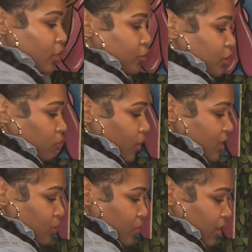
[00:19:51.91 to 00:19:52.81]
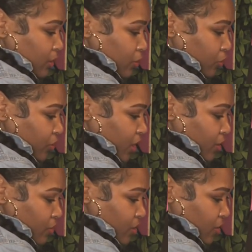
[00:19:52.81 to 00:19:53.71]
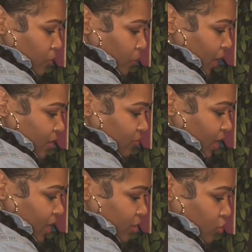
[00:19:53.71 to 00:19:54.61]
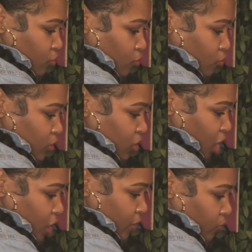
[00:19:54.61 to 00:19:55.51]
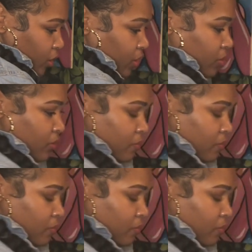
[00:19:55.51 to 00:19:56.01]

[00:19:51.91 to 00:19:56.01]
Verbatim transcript: You just want it to be a little thinner than the paint that you started with.